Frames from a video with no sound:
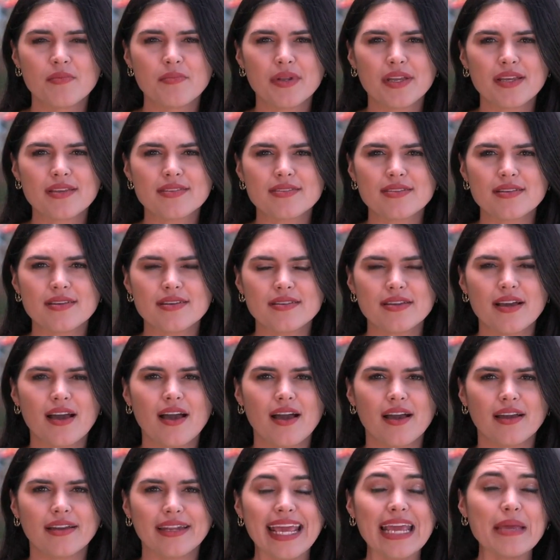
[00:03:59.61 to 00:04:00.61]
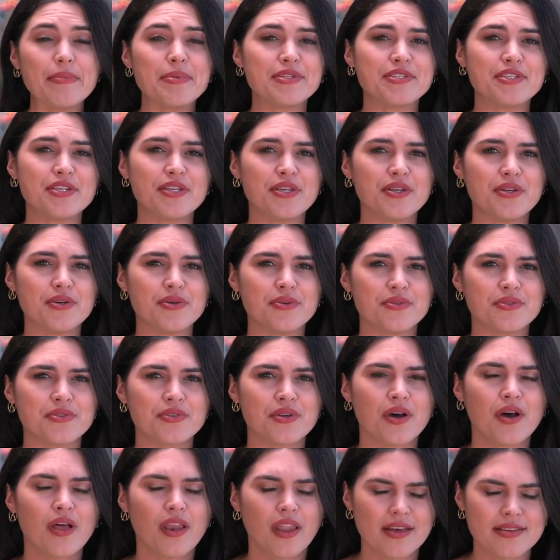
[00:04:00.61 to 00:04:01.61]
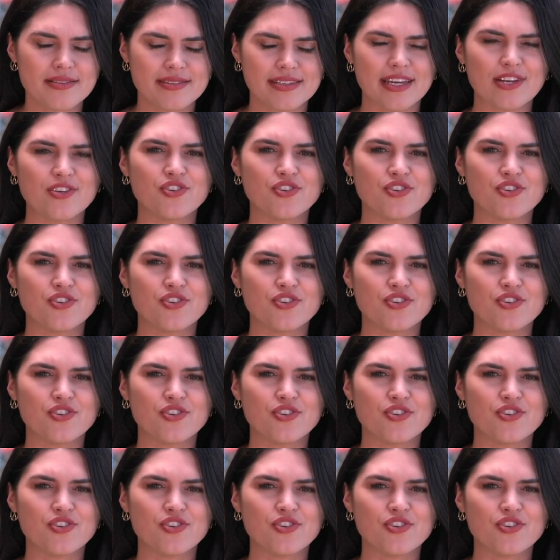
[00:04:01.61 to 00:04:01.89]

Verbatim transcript: Melissa Adan, ABC News, Los